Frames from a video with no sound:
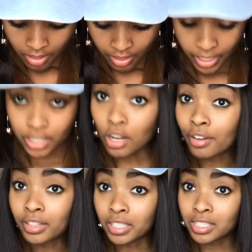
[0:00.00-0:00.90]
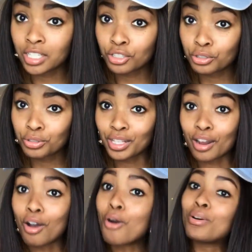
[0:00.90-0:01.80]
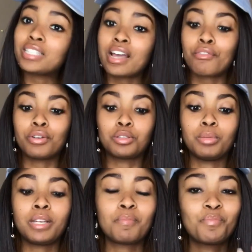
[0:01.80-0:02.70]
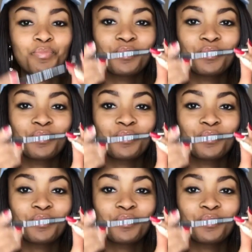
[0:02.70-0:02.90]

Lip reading: These are the essentials that I always have with me.